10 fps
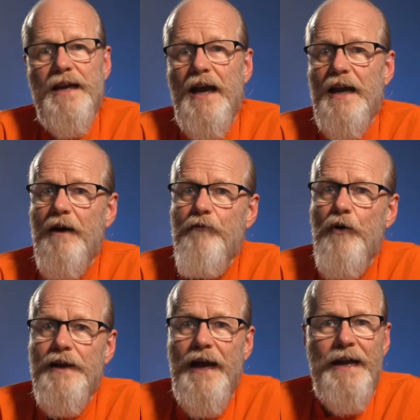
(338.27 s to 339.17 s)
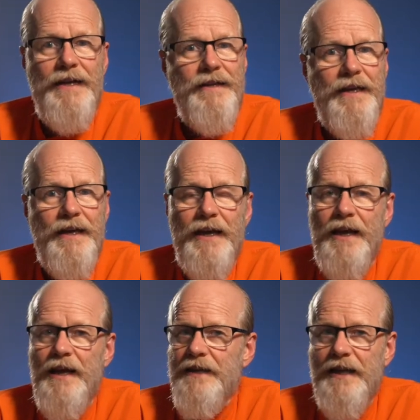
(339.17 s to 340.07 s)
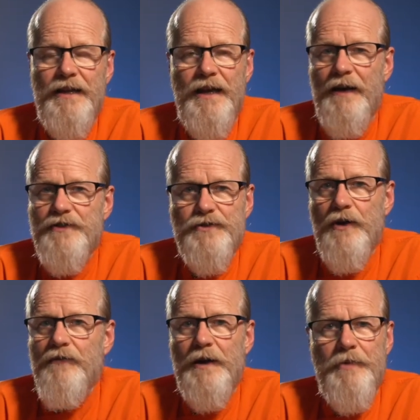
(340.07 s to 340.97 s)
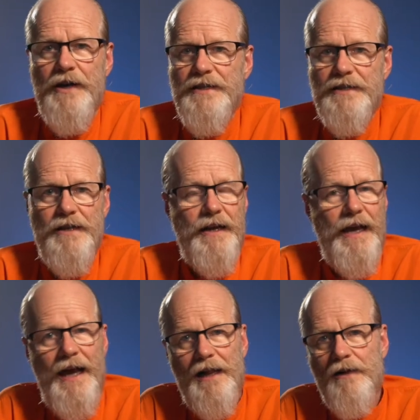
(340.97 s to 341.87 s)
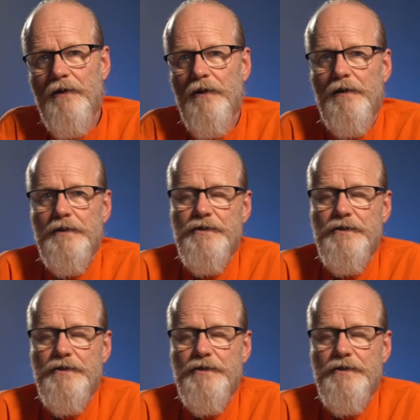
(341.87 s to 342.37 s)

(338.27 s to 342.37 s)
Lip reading: and avoid anything that have strong vibrations like alcohol,